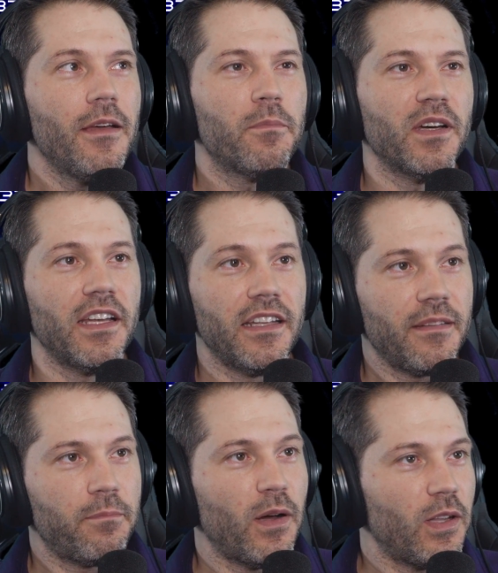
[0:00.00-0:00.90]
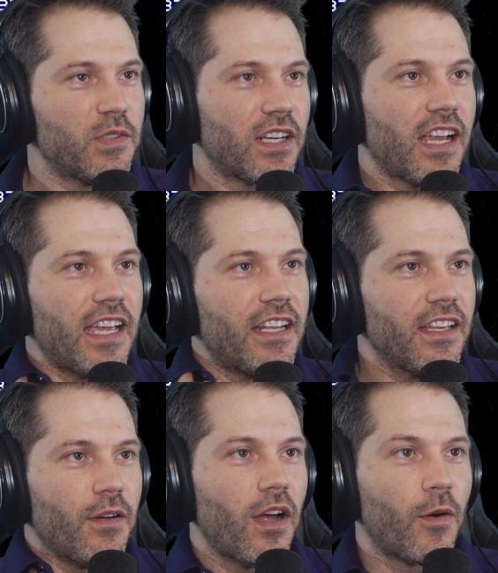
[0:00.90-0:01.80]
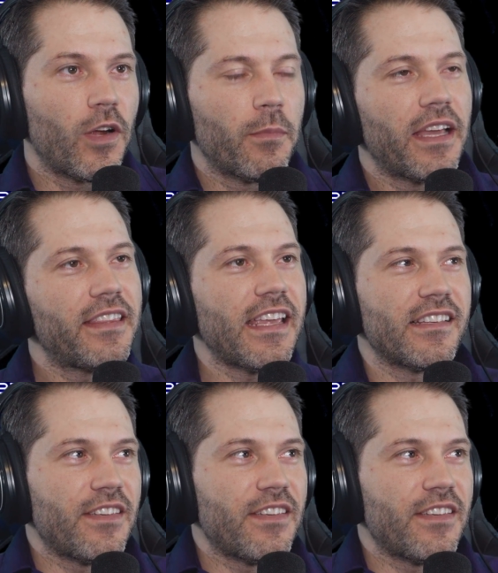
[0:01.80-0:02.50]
But polos are one of my things,